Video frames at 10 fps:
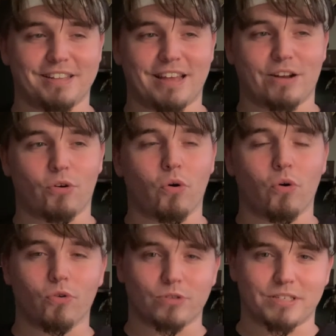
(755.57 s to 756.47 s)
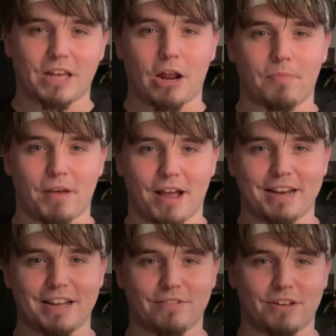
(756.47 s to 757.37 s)
whole setup they
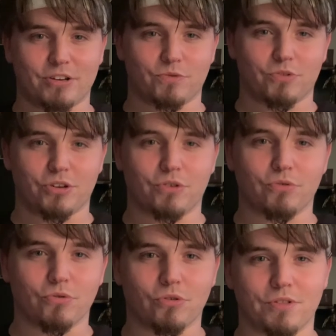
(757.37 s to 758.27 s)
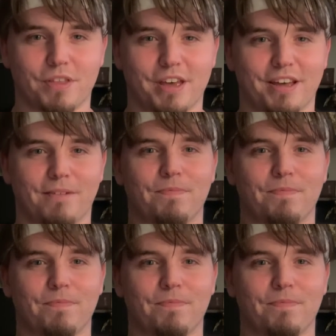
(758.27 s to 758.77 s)
got down there is really cool, and they